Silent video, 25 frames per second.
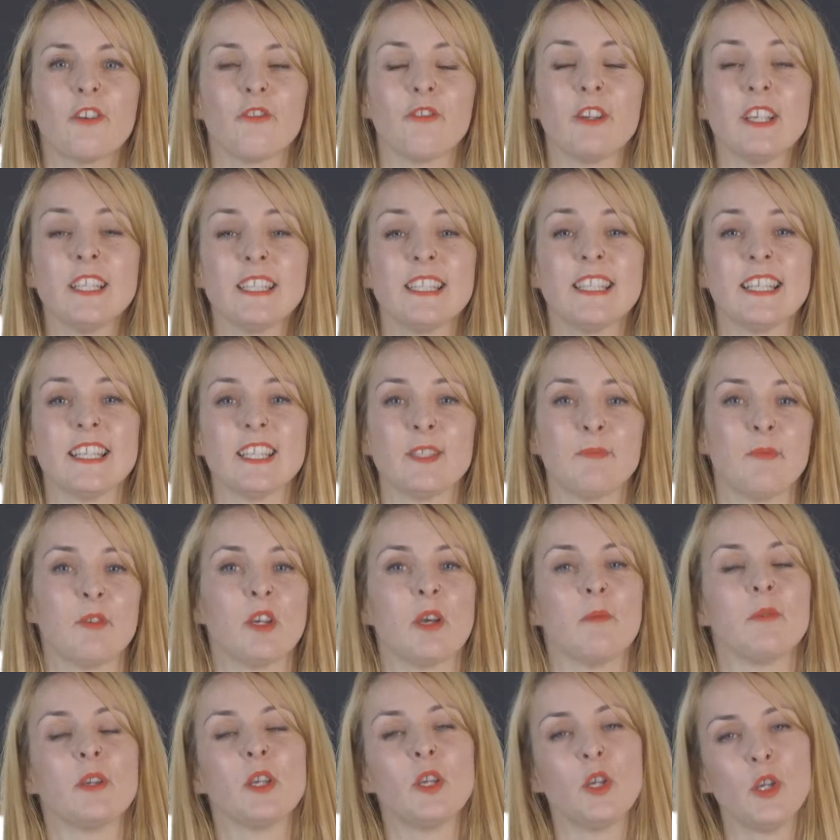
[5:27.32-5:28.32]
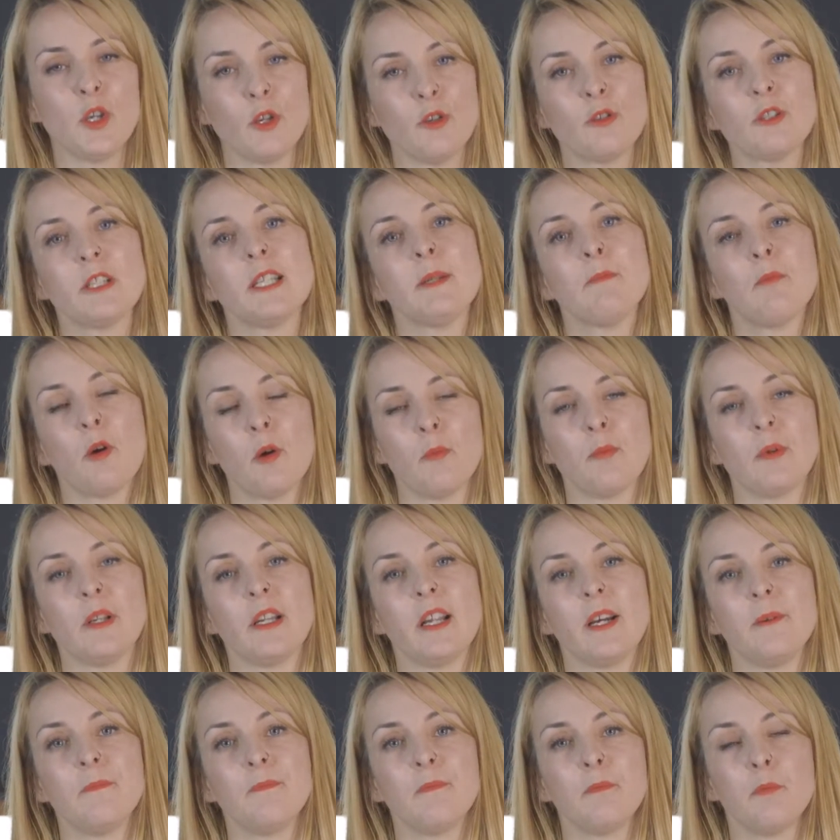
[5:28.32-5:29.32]
Green tea is becoming hugely
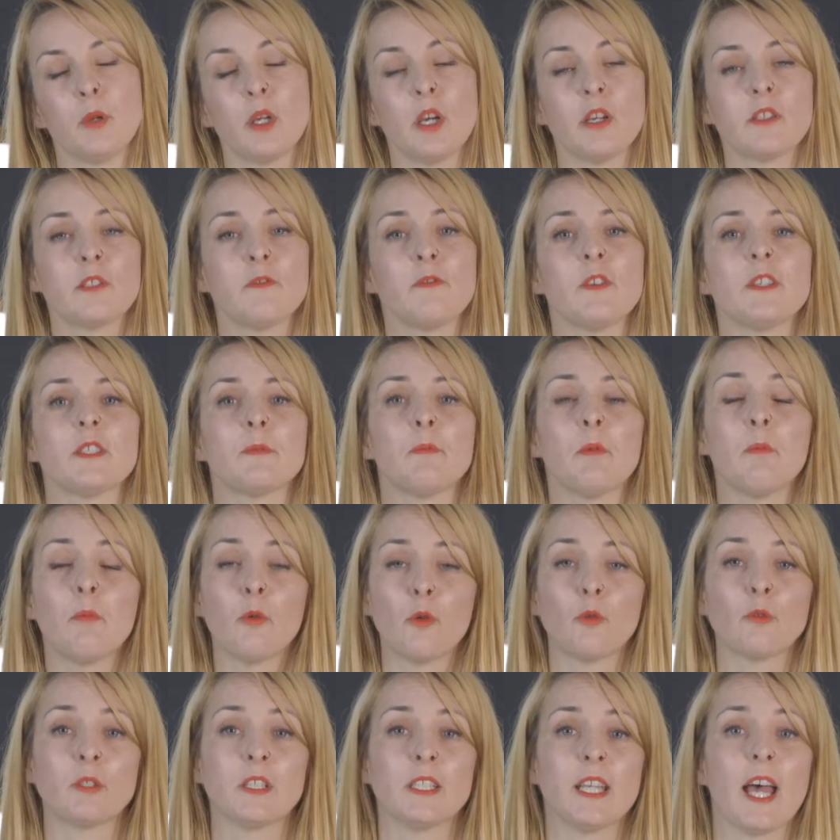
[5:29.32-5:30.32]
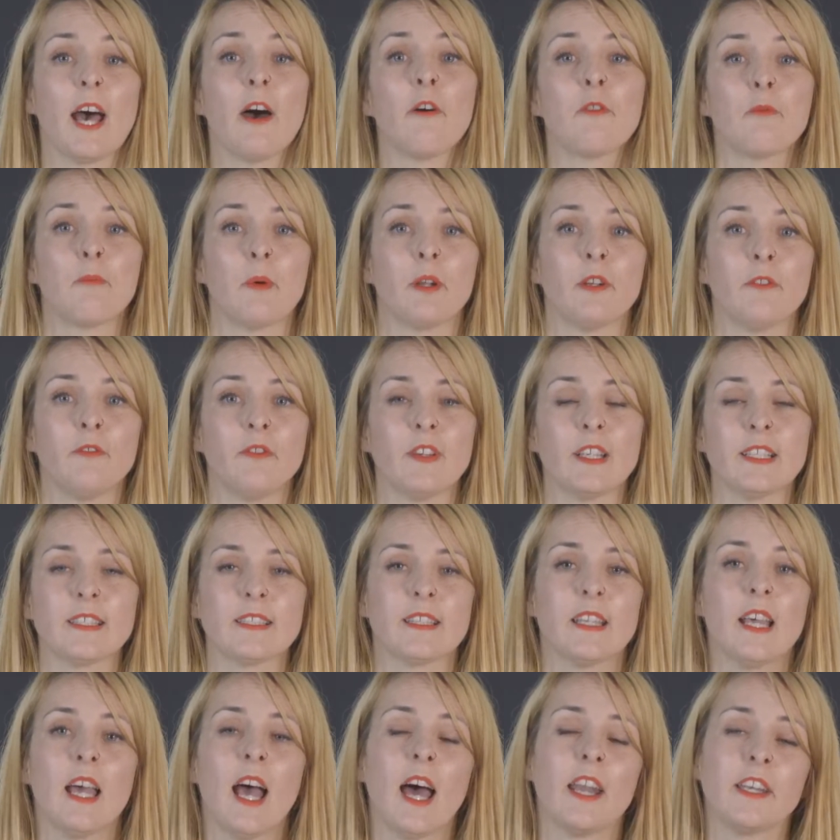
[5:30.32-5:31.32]
popular because of its purported health
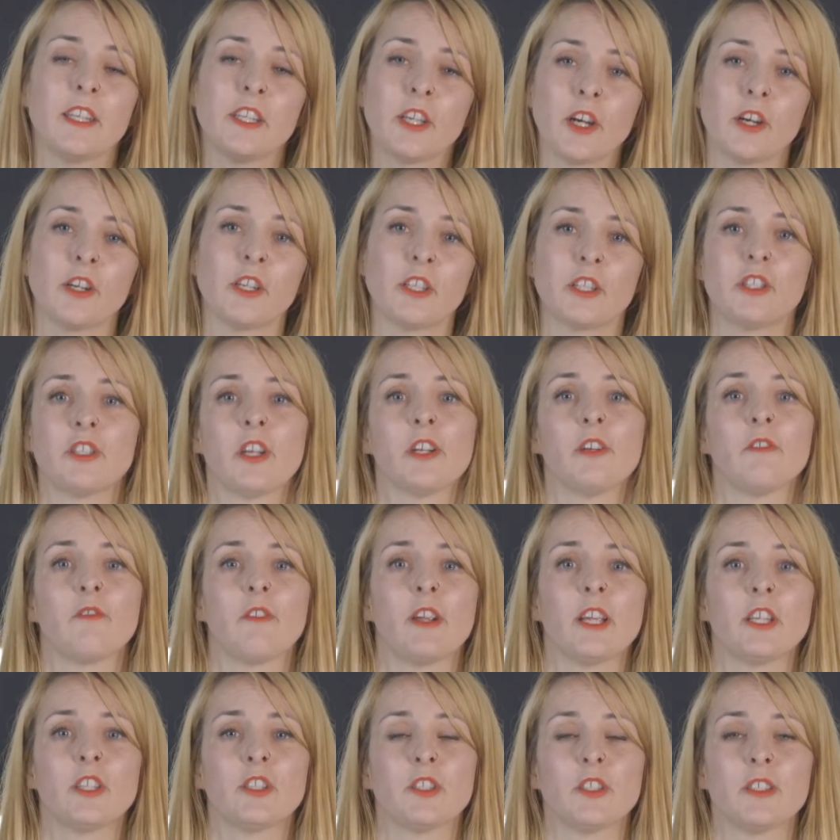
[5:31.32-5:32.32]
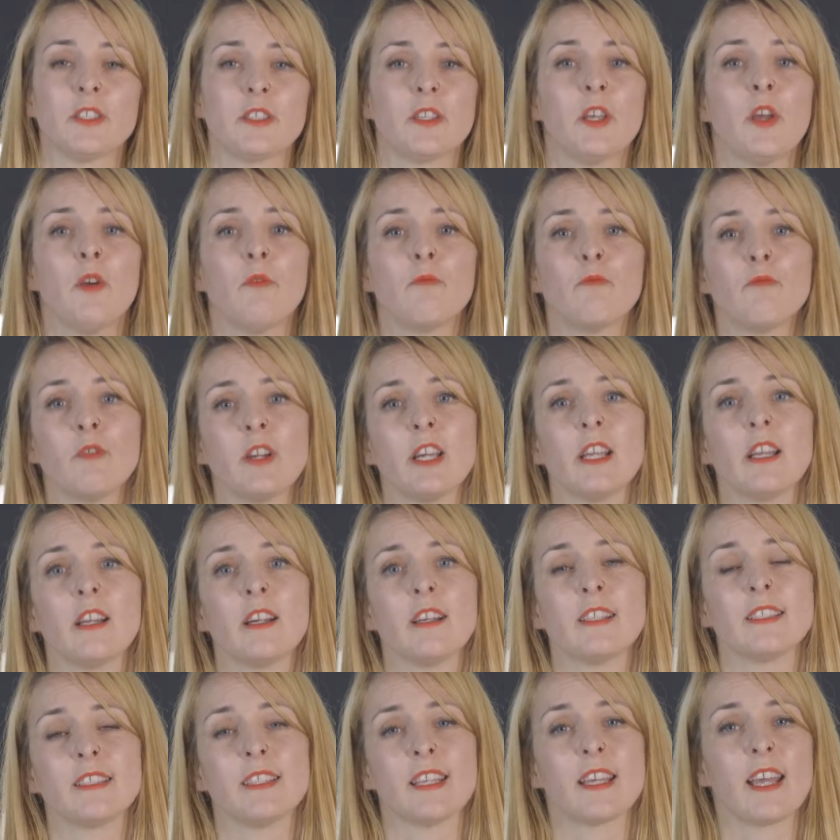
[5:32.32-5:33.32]
benefits and younger generations
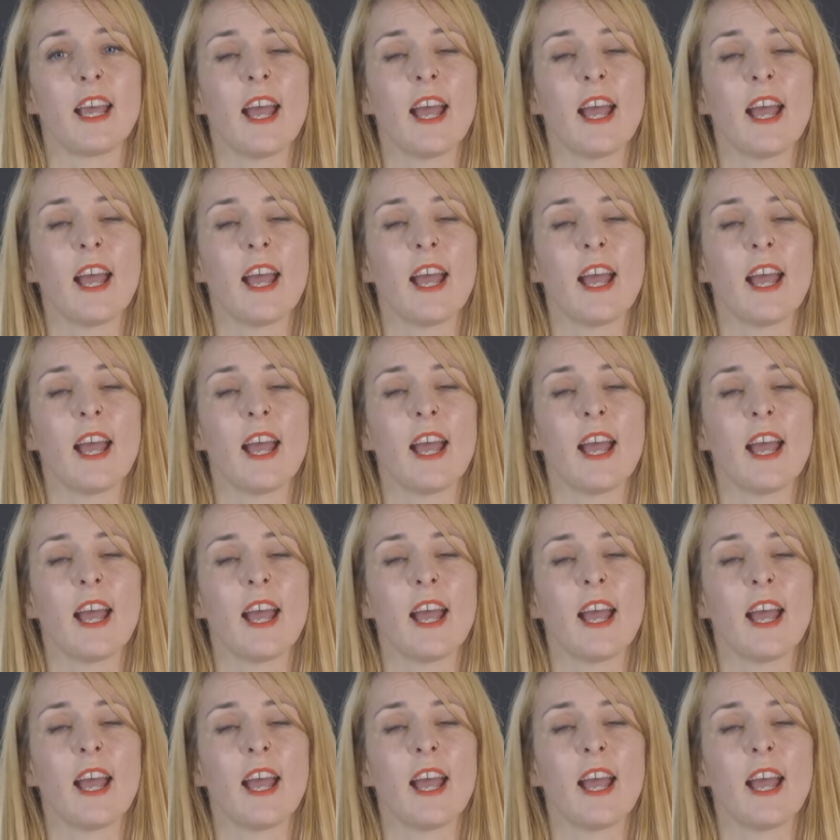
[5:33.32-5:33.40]
realizing